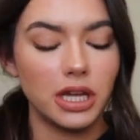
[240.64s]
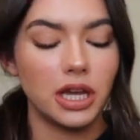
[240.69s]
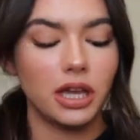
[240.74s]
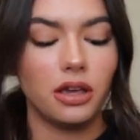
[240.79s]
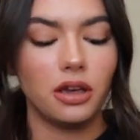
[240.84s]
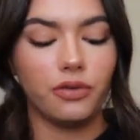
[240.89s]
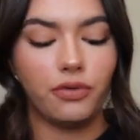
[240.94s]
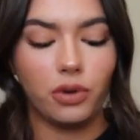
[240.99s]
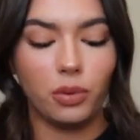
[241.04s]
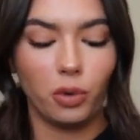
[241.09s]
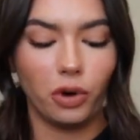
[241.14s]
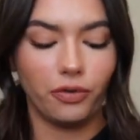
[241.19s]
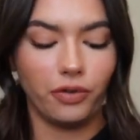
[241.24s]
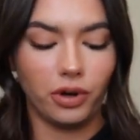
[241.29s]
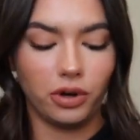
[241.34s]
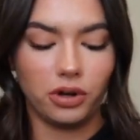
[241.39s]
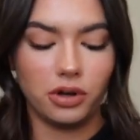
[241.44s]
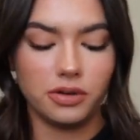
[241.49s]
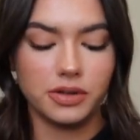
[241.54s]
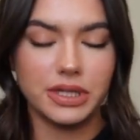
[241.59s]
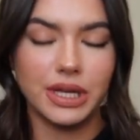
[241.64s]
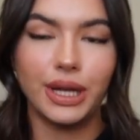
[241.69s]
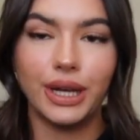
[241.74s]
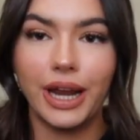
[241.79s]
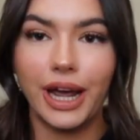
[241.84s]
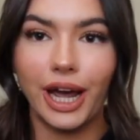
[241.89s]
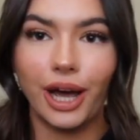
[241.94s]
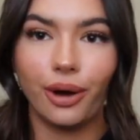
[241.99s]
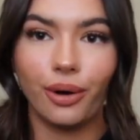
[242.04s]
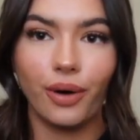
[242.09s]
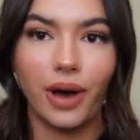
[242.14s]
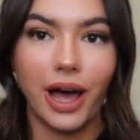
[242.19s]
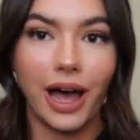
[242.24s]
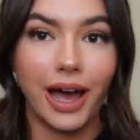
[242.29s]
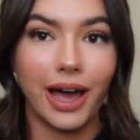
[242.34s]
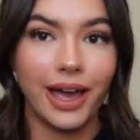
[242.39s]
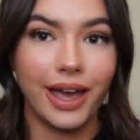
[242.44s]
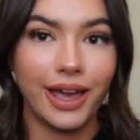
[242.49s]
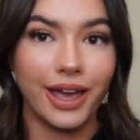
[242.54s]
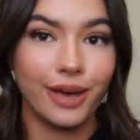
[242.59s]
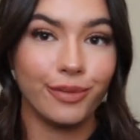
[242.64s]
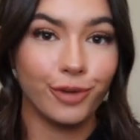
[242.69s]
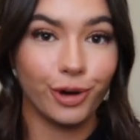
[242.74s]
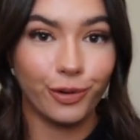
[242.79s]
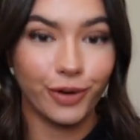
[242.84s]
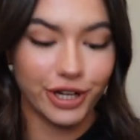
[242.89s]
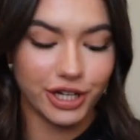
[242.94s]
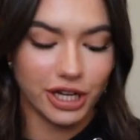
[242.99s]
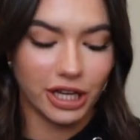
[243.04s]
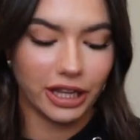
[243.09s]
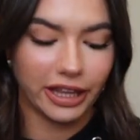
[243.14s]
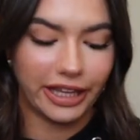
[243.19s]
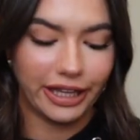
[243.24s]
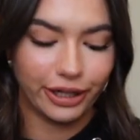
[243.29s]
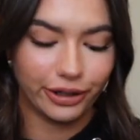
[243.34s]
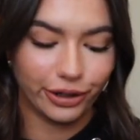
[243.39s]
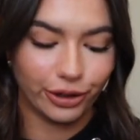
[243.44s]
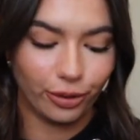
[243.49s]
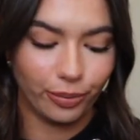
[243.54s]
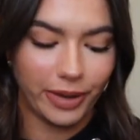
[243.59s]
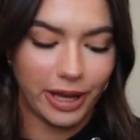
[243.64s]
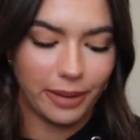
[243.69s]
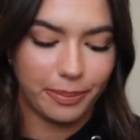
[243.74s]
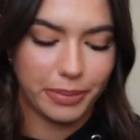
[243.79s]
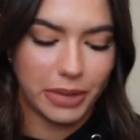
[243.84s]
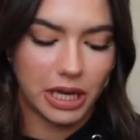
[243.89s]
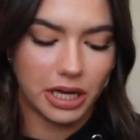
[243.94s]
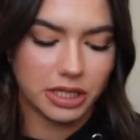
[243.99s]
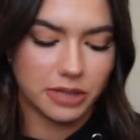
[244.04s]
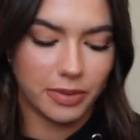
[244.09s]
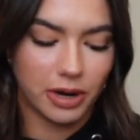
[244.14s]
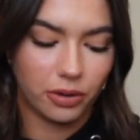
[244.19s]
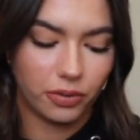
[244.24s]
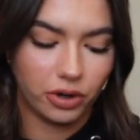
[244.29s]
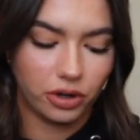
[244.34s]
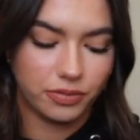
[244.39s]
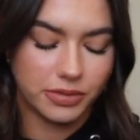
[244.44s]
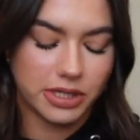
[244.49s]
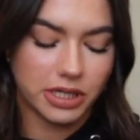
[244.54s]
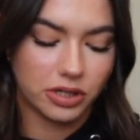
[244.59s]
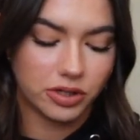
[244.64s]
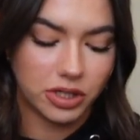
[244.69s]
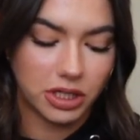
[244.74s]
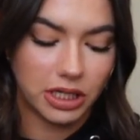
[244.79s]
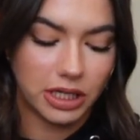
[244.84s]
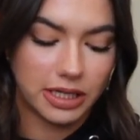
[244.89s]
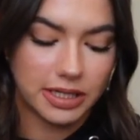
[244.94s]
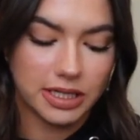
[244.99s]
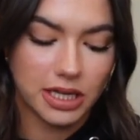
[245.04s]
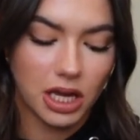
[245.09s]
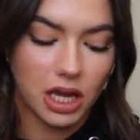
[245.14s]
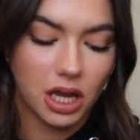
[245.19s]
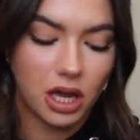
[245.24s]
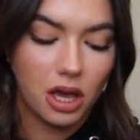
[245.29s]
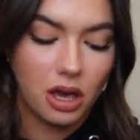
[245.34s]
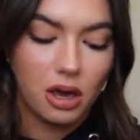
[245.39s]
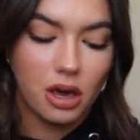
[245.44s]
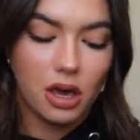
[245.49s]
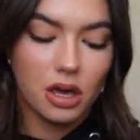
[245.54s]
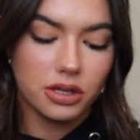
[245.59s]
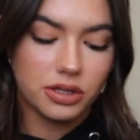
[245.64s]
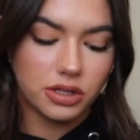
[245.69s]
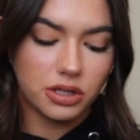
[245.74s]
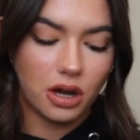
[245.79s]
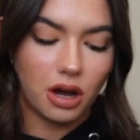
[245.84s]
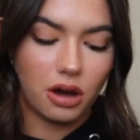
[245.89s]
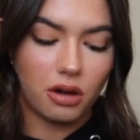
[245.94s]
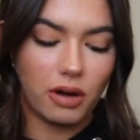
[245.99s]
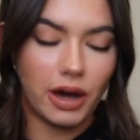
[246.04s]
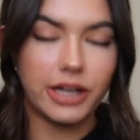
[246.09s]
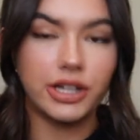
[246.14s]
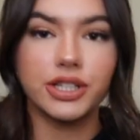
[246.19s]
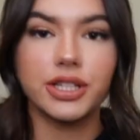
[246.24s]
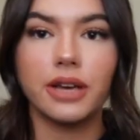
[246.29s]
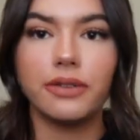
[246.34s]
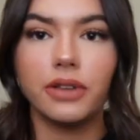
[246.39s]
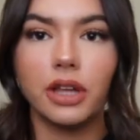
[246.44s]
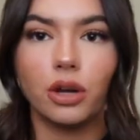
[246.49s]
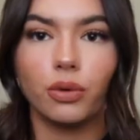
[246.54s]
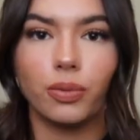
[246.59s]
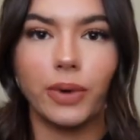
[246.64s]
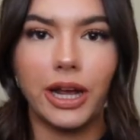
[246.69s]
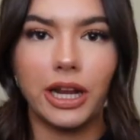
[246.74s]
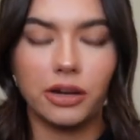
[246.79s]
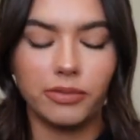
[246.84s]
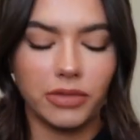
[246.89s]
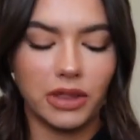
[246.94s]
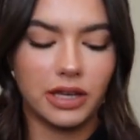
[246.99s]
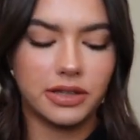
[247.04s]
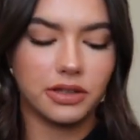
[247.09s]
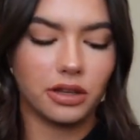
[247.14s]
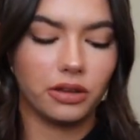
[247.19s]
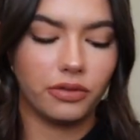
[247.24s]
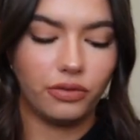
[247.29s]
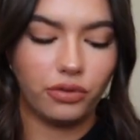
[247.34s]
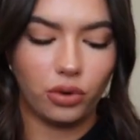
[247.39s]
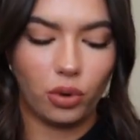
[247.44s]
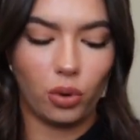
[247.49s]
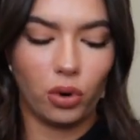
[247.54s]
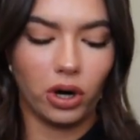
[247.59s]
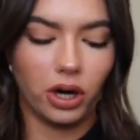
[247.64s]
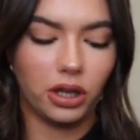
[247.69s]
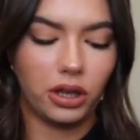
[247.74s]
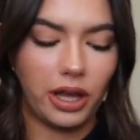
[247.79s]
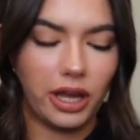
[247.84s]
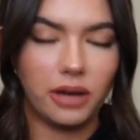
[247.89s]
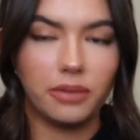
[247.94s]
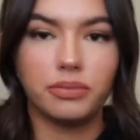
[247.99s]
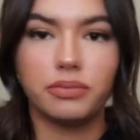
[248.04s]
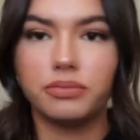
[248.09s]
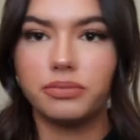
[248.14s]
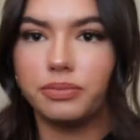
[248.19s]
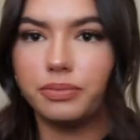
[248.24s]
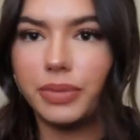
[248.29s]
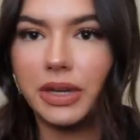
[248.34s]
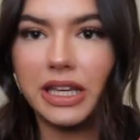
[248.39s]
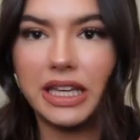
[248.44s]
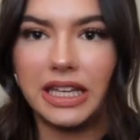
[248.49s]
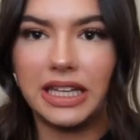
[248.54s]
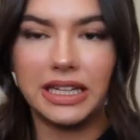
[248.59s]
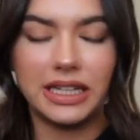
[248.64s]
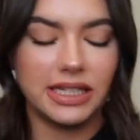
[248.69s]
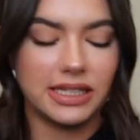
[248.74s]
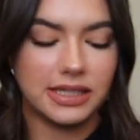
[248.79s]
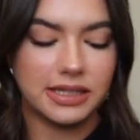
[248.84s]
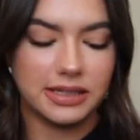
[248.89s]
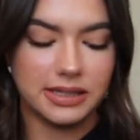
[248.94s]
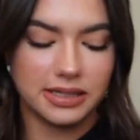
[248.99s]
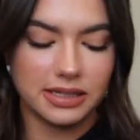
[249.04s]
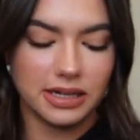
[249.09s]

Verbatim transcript: taking a few more photos and now I am going to clean a little bit because my room seriously needs it. So I just have like random things on the floor like bikinis and